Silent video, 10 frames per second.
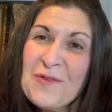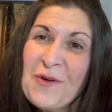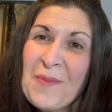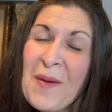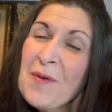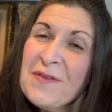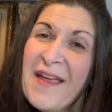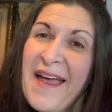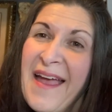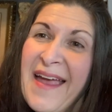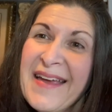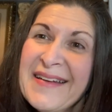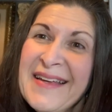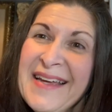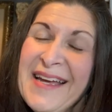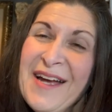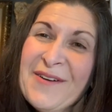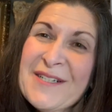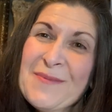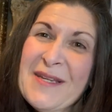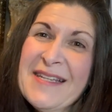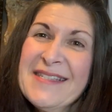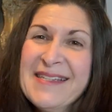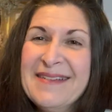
for my birthday and Christmas.